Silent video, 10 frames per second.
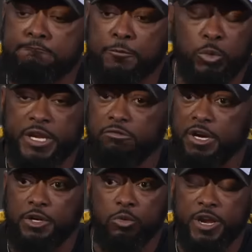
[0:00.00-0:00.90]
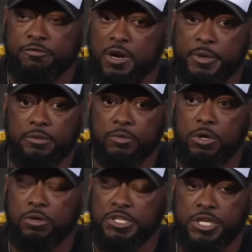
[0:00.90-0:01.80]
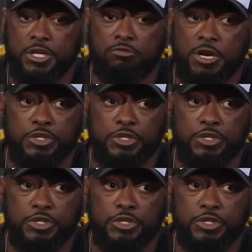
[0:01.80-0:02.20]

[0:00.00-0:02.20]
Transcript: we ain't running away from it. We're going to continue to run